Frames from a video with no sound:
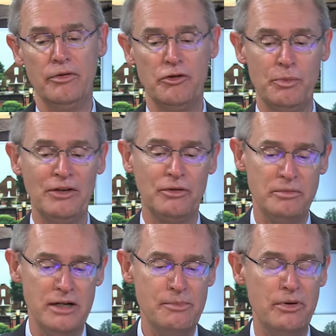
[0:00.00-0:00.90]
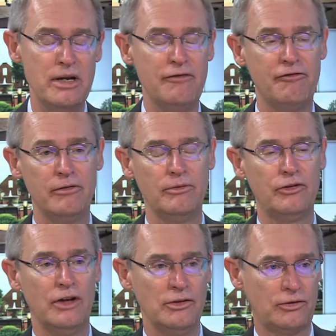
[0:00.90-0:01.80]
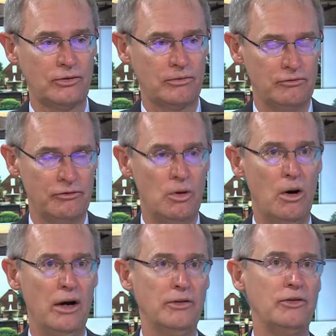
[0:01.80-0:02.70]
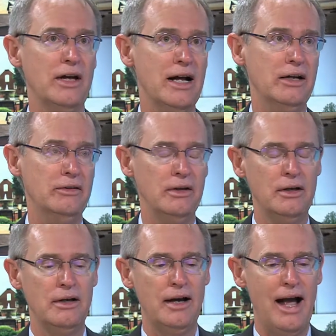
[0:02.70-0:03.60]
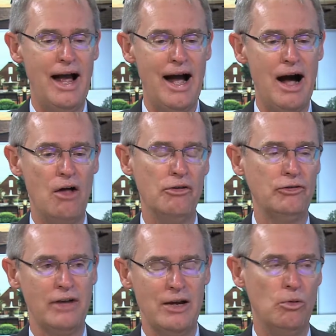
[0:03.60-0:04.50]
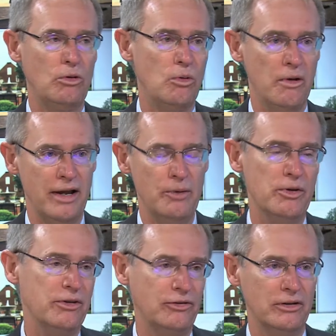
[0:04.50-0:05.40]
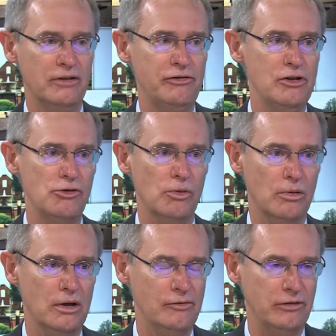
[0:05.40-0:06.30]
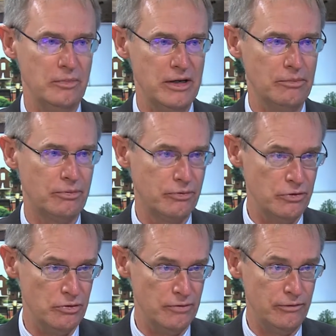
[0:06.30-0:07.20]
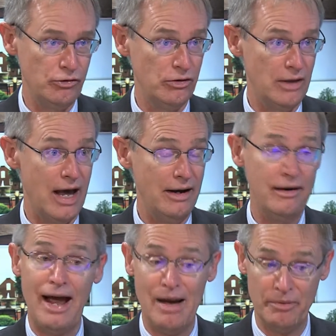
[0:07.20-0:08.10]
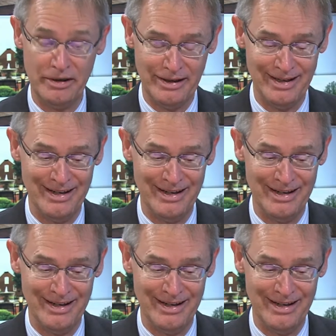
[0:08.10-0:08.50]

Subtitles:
There's been some debrief since Florence, and how the state will coordinate with us in the future will hopefully be improved should that happen again.